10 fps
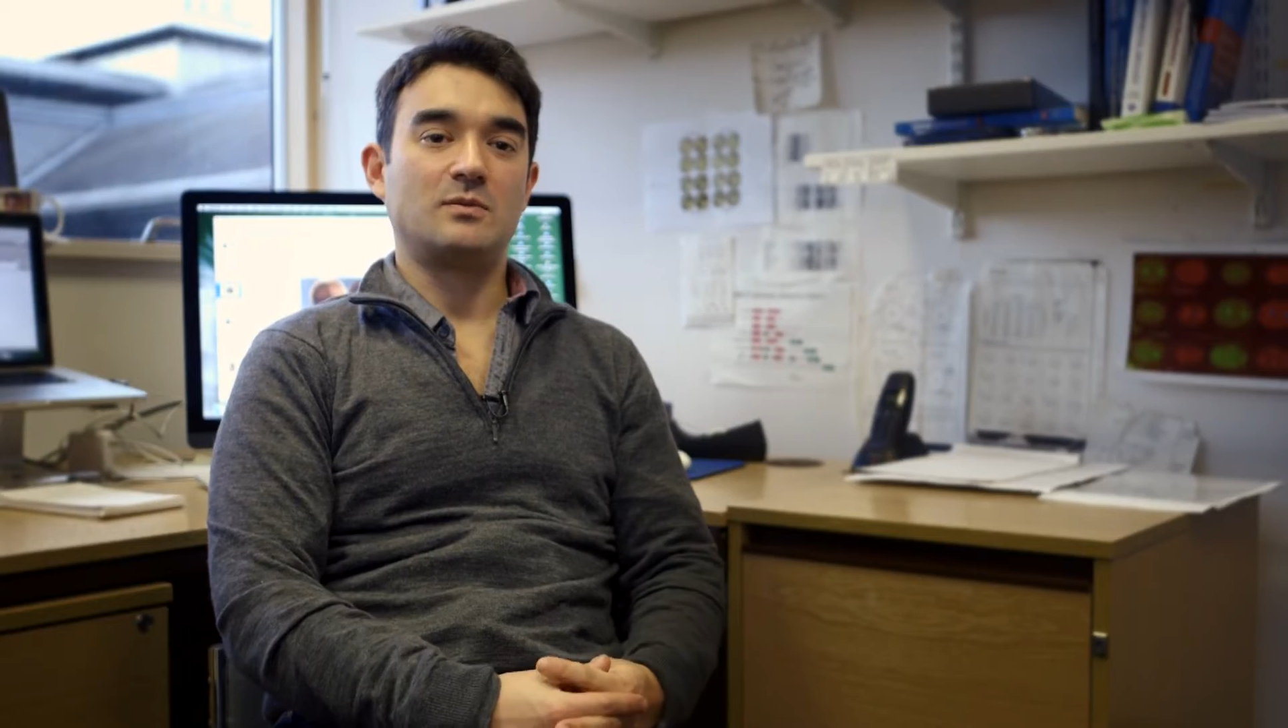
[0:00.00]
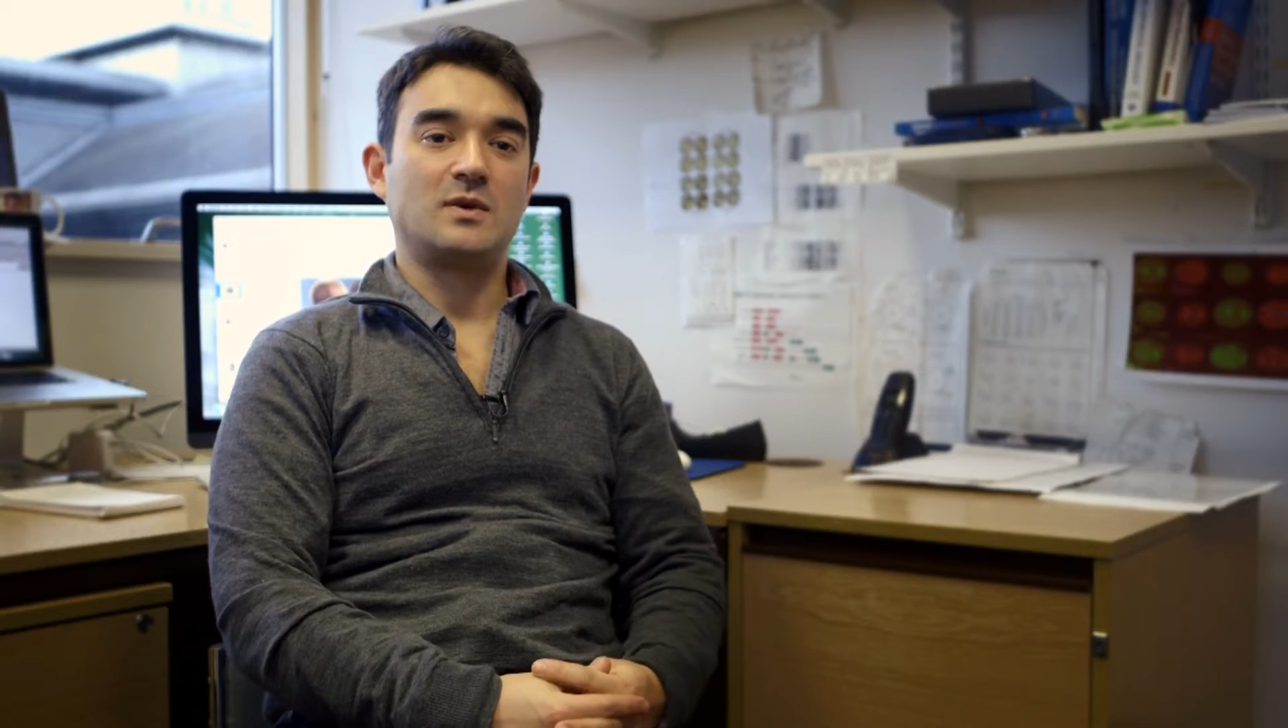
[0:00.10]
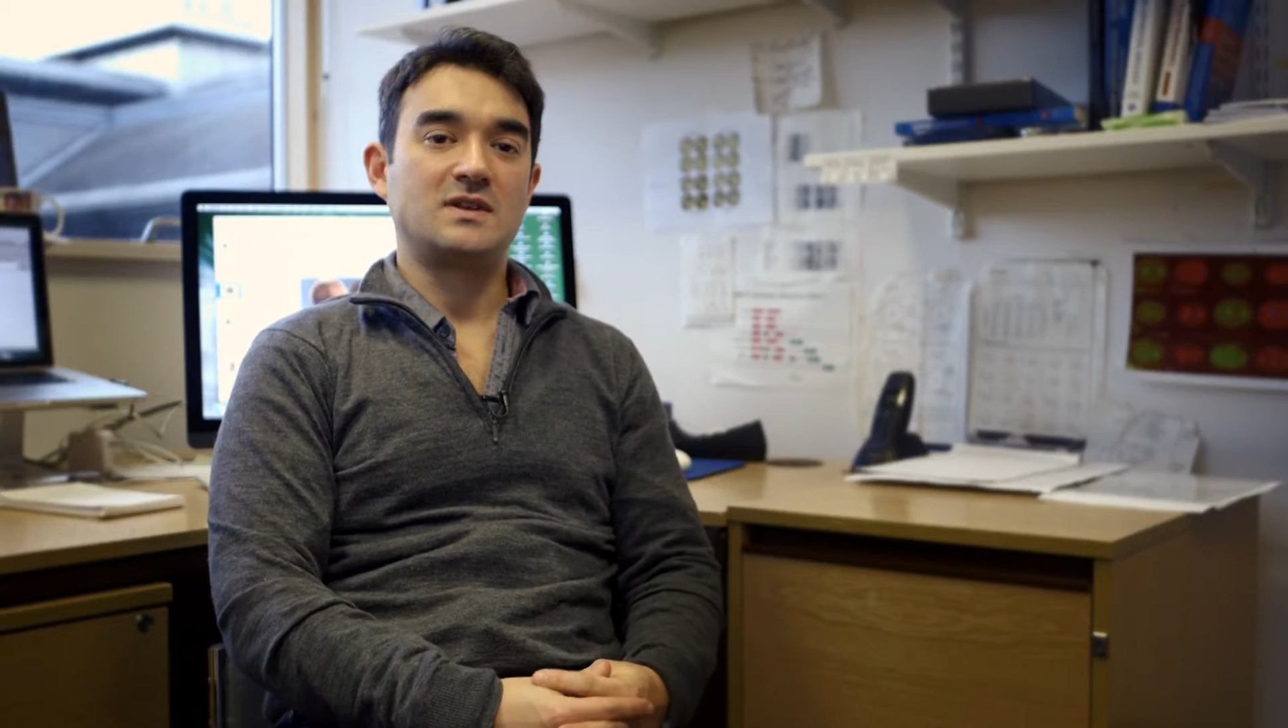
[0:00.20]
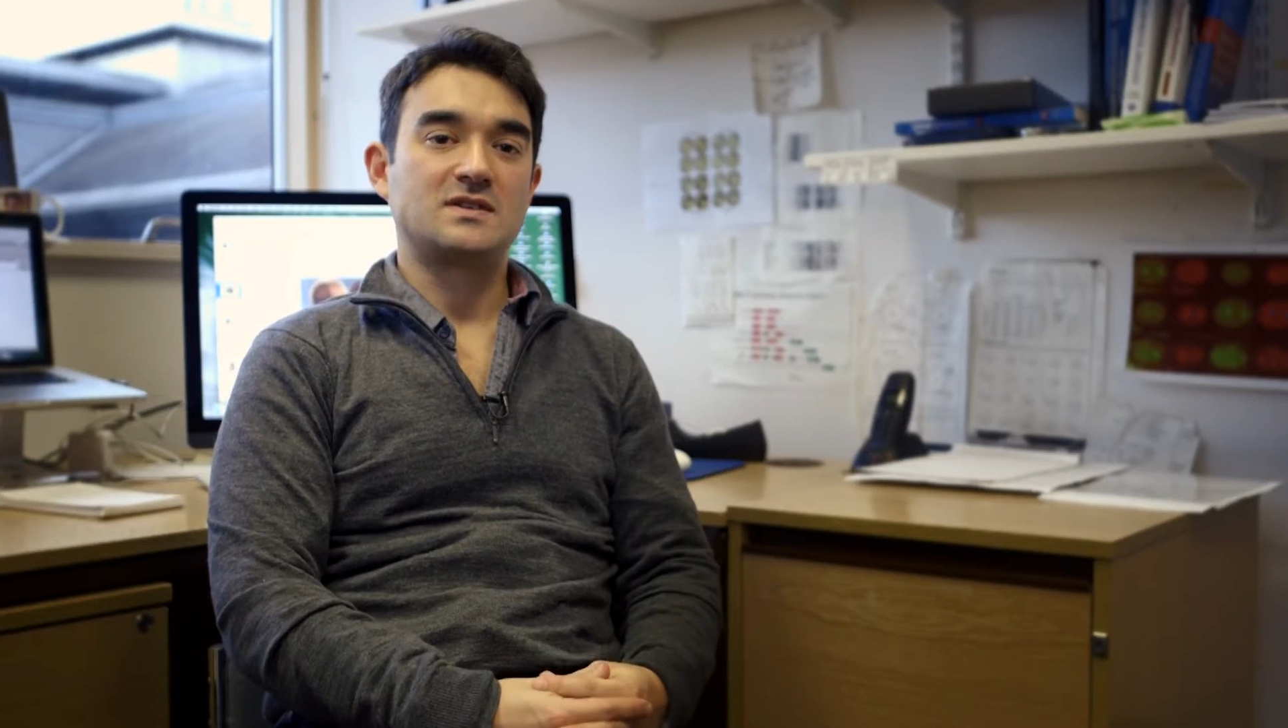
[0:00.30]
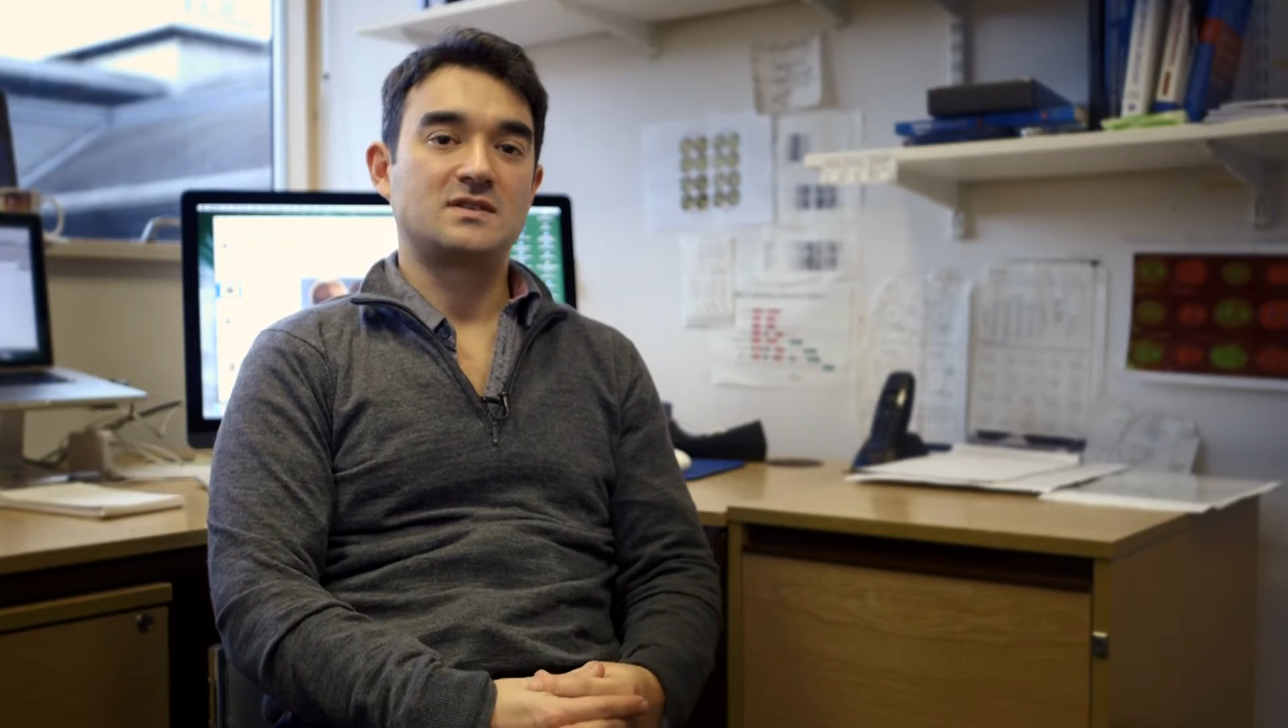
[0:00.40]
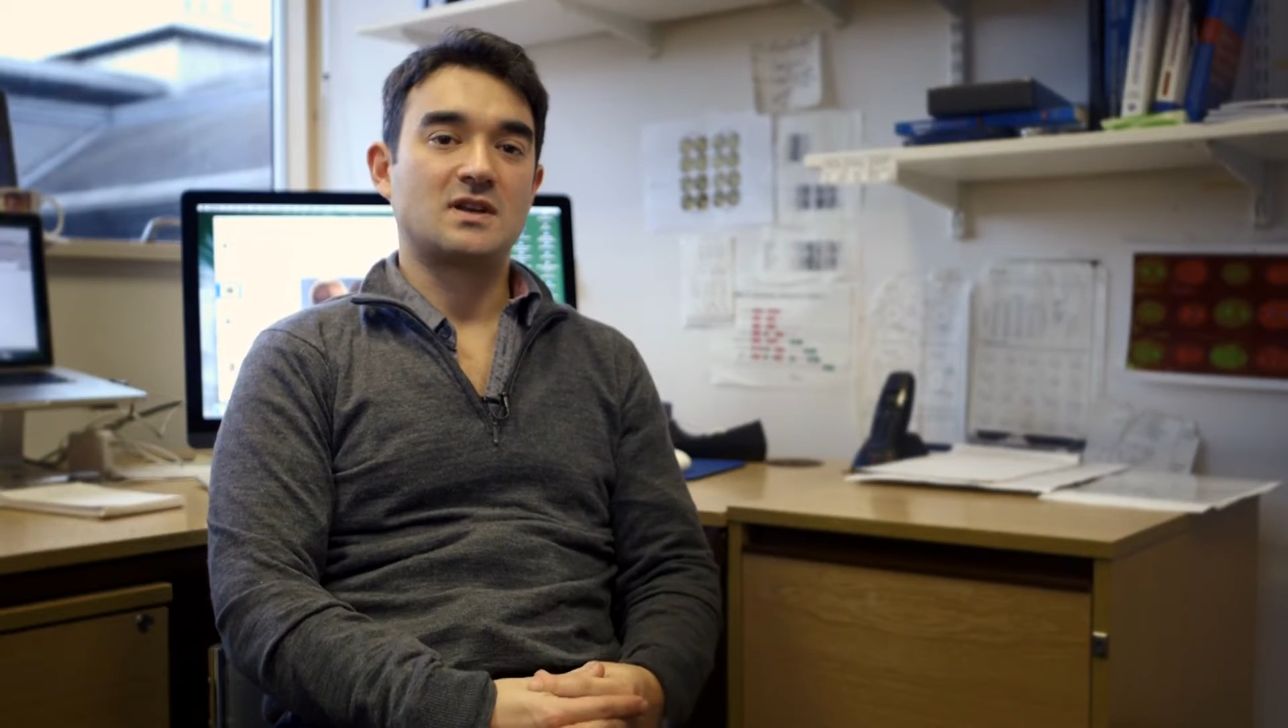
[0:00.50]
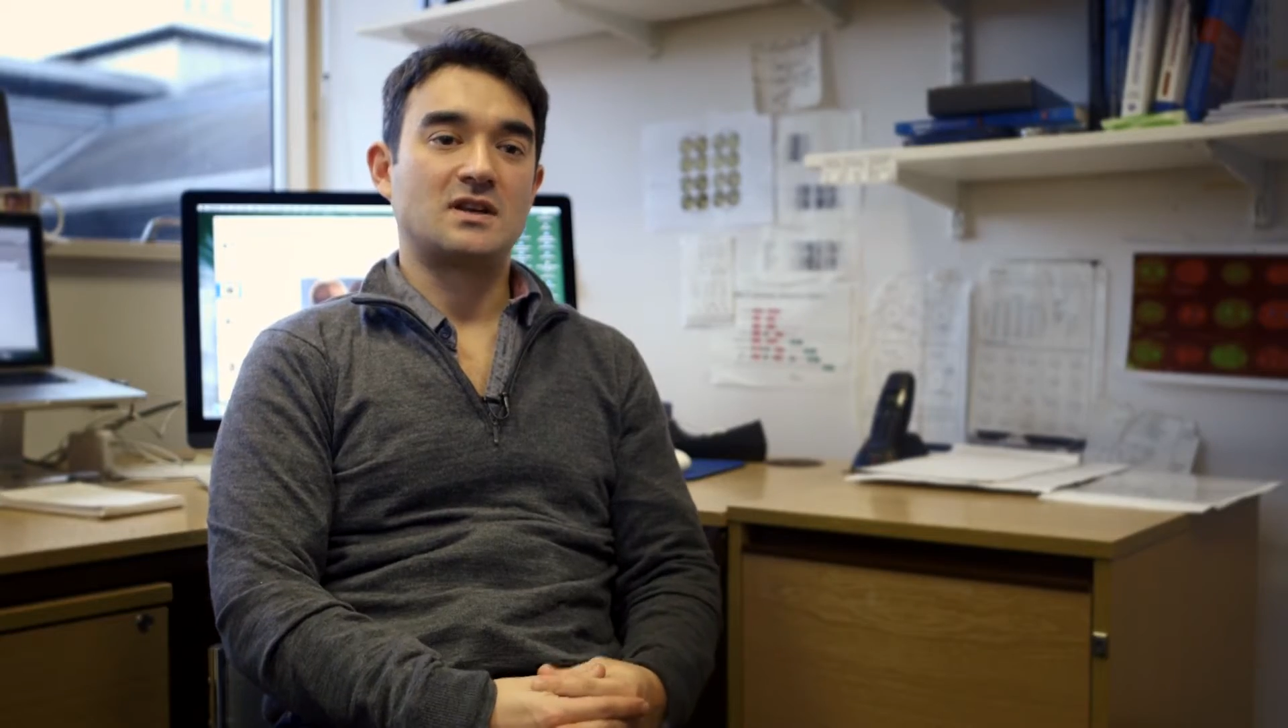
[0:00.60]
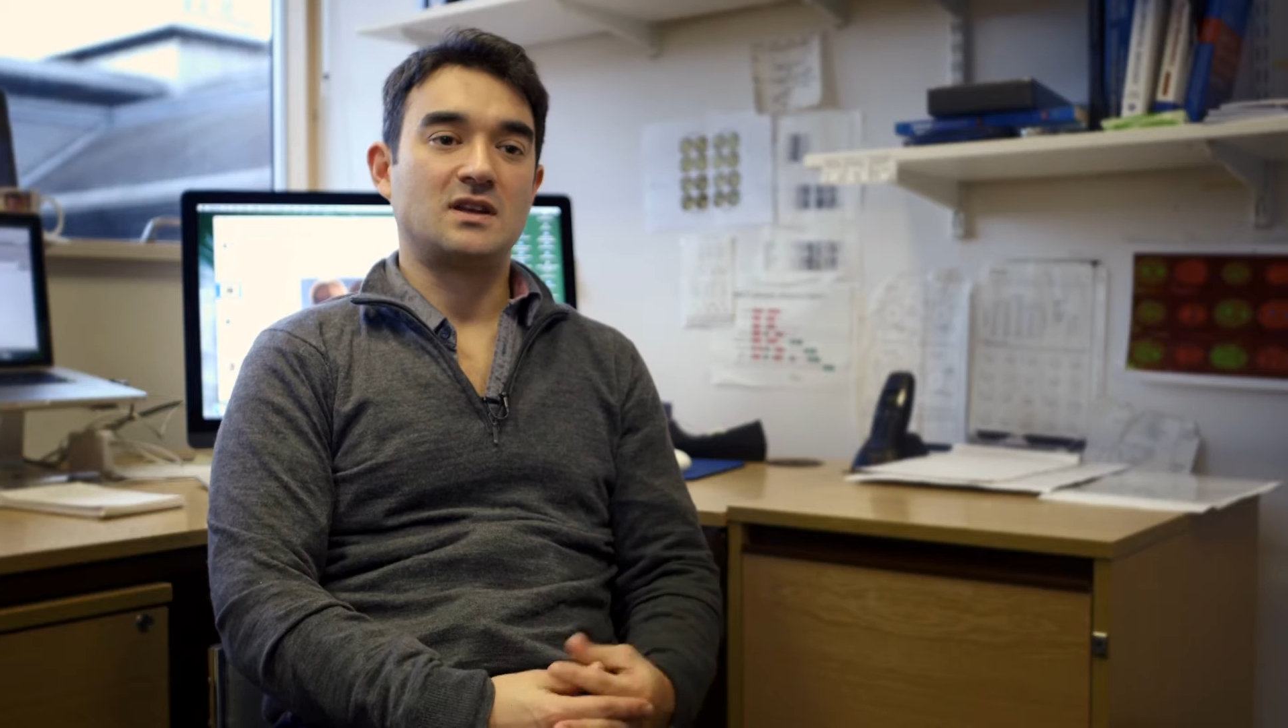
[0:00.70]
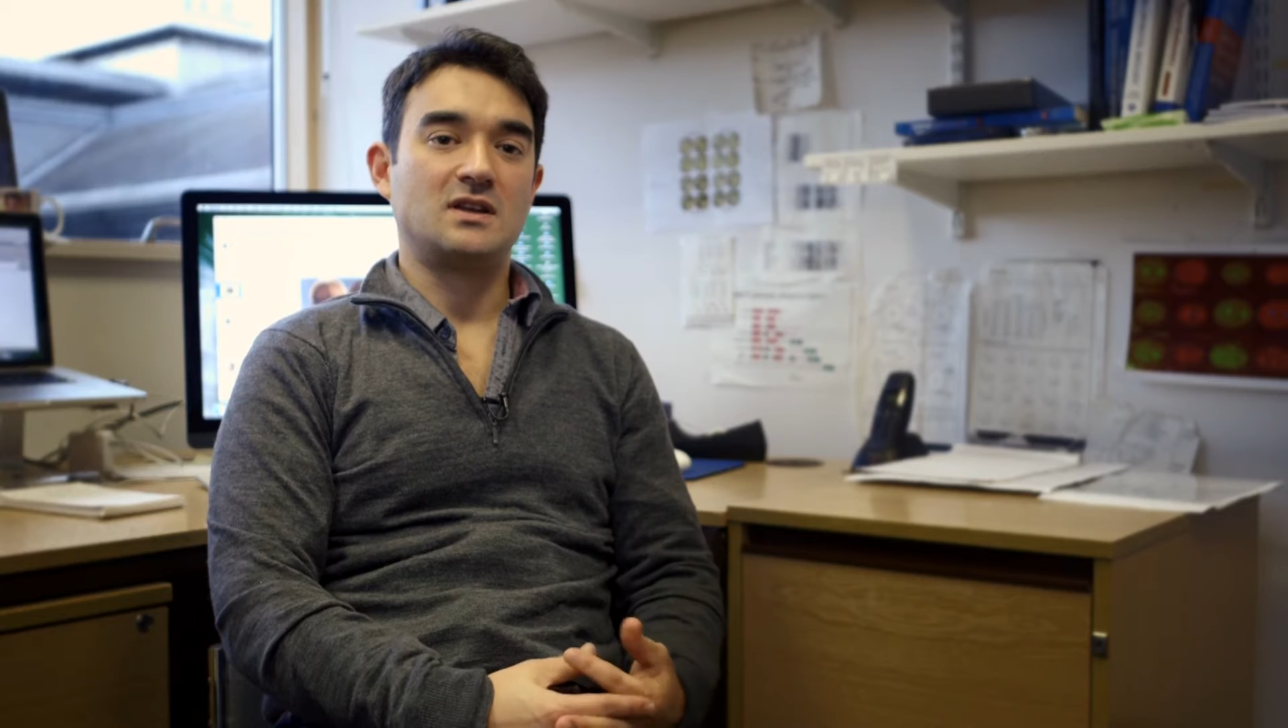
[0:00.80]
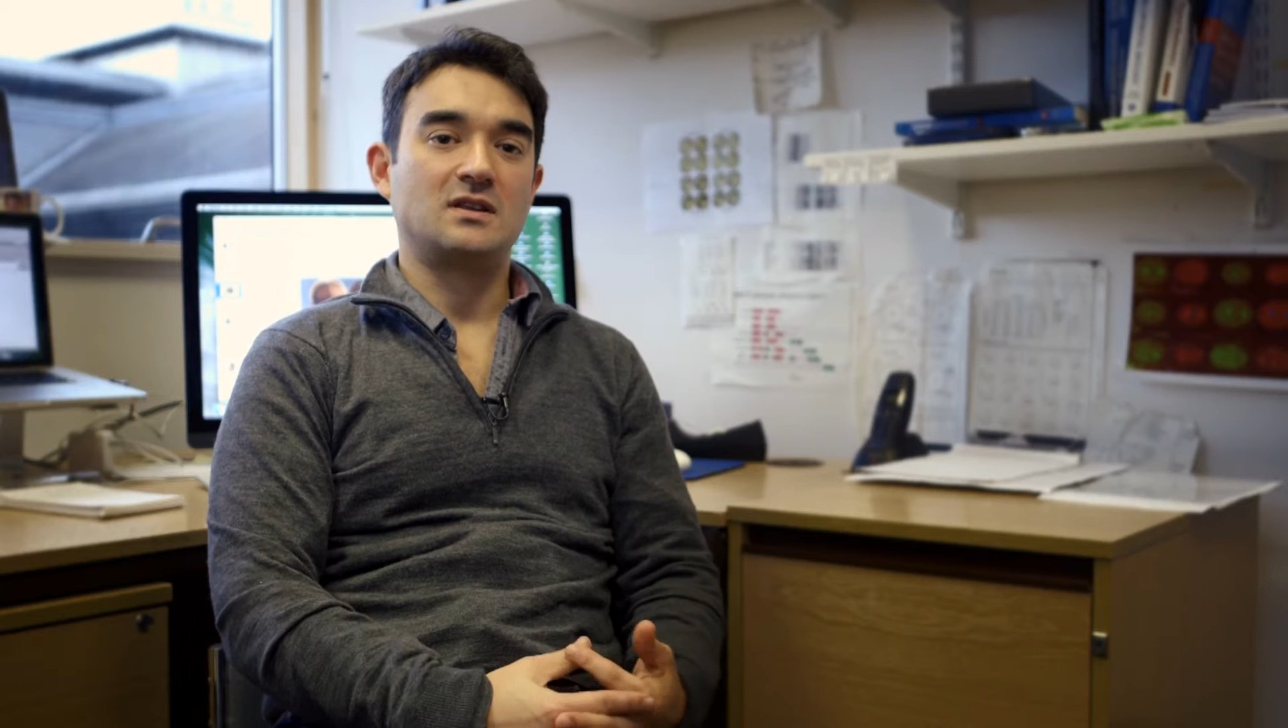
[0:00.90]
we
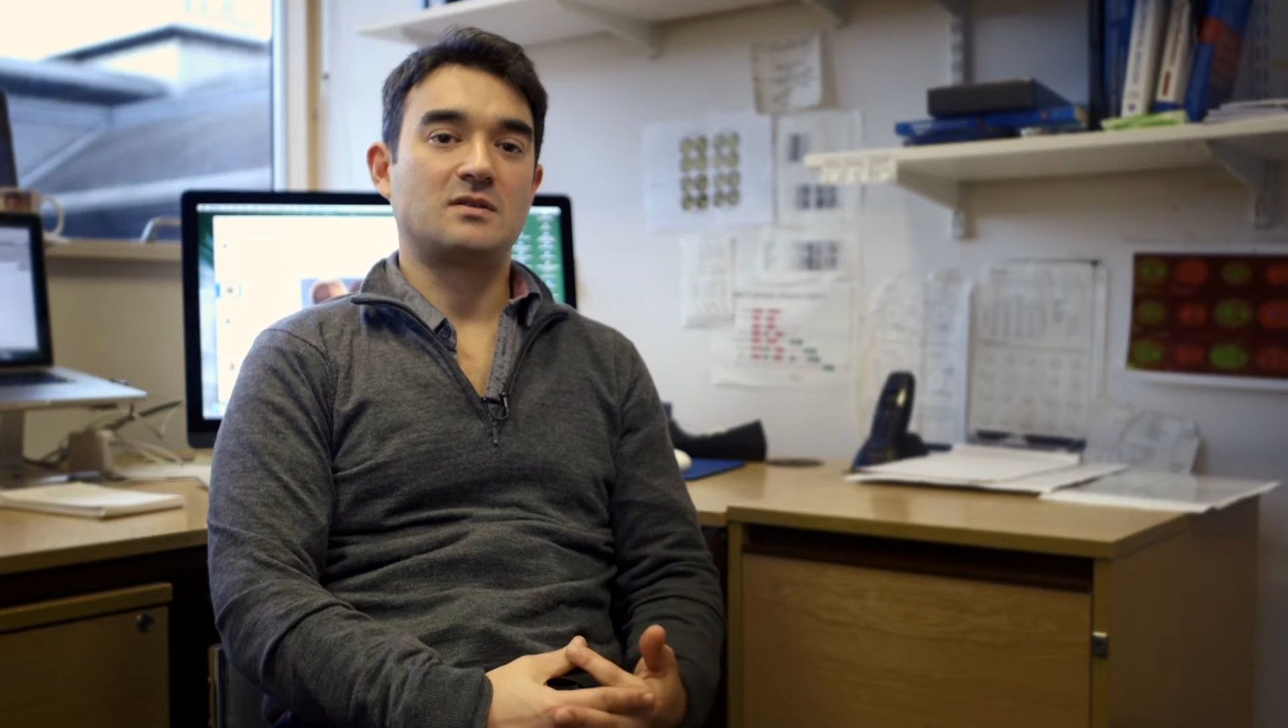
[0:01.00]
study